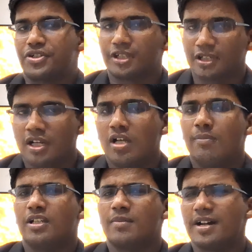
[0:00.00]

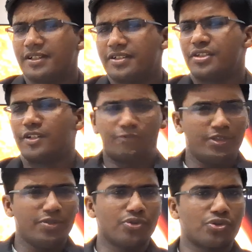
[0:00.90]
mathematics refused
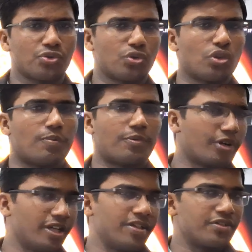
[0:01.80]
to
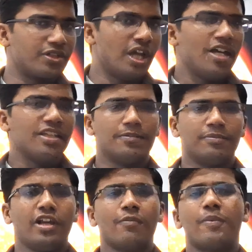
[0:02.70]
cooperate. The mirror
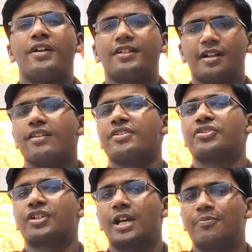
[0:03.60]
particles
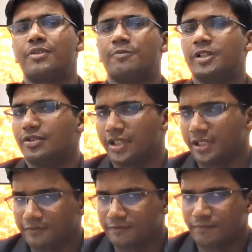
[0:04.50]
kept appearing.
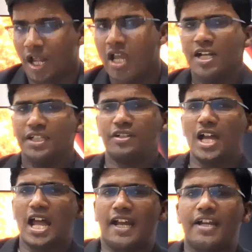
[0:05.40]
Dirac
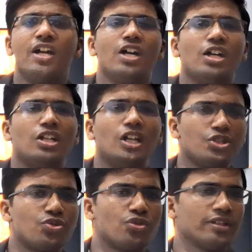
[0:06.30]

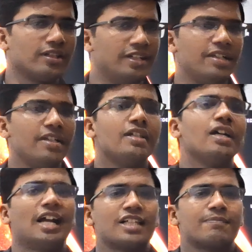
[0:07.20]
reluctantly
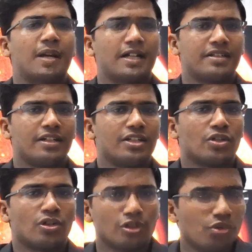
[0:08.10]
accepted the
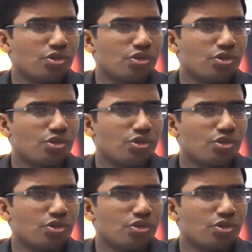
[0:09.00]
conclusion.